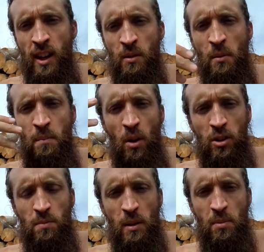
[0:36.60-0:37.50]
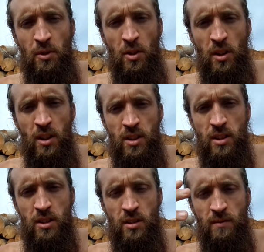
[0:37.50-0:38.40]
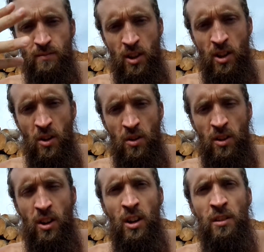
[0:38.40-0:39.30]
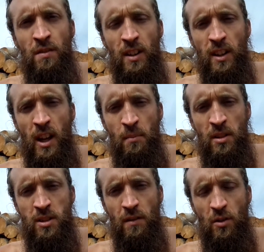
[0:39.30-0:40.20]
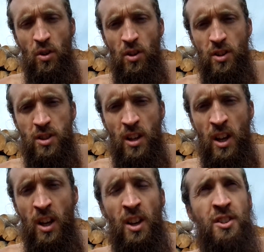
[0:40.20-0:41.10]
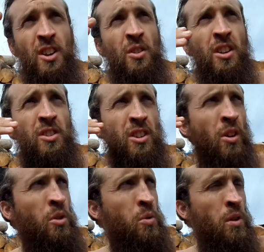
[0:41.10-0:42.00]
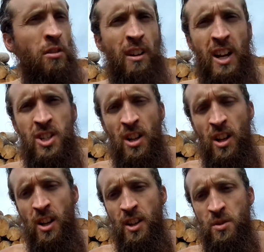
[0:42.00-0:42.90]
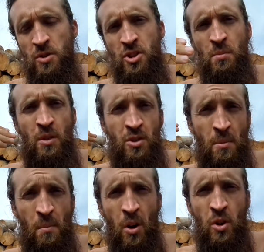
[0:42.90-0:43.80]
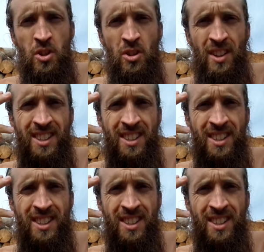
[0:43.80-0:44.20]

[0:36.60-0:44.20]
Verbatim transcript: And when both people do this, you know, conflict happens, of course. So you don't want to rationalize with someone who's emotional.